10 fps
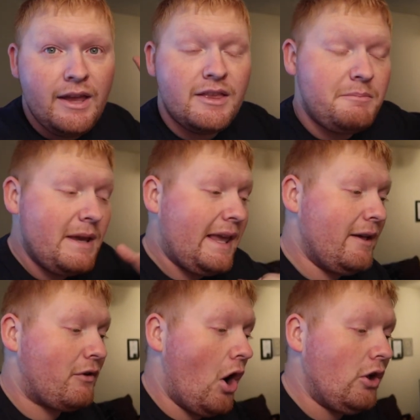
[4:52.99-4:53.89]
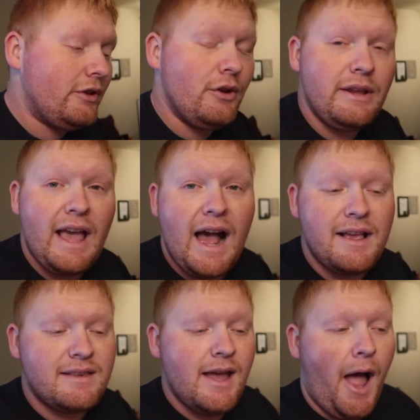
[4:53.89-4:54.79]
Speaking of Call of Duty,
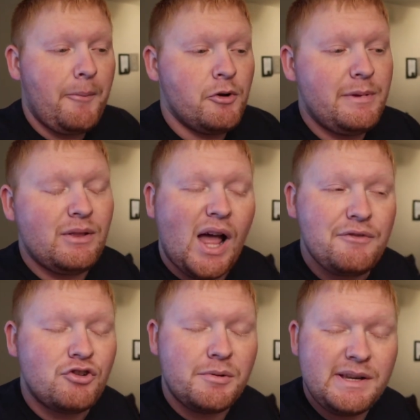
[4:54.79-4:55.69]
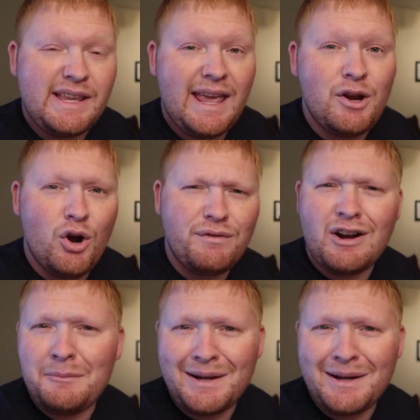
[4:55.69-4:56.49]
guys, I'm going to be live streaming again over on